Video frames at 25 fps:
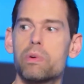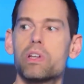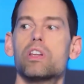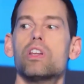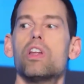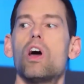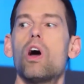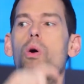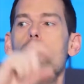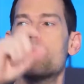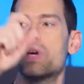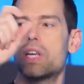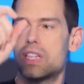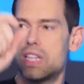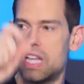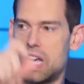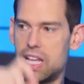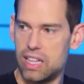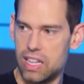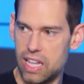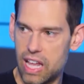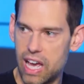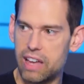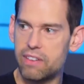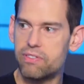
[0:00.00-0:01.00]
but knowing
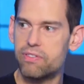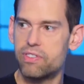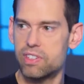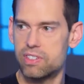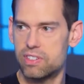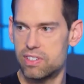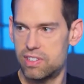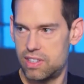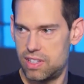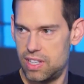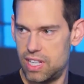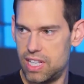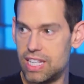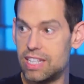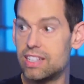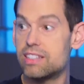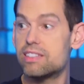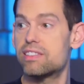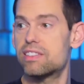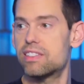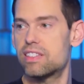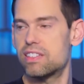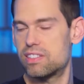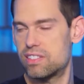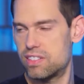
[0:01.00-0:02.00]
that life is
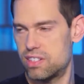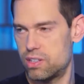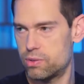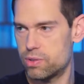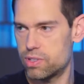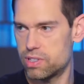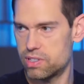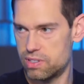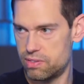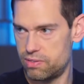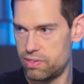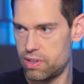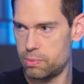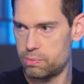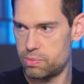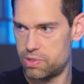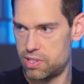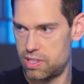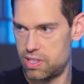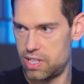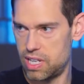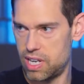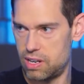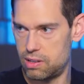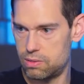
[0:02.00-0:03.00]
is the series of
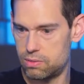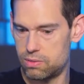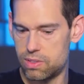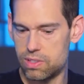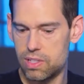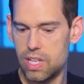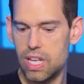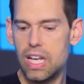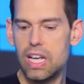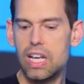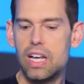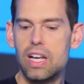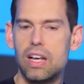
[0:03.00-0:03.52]
ups and downs,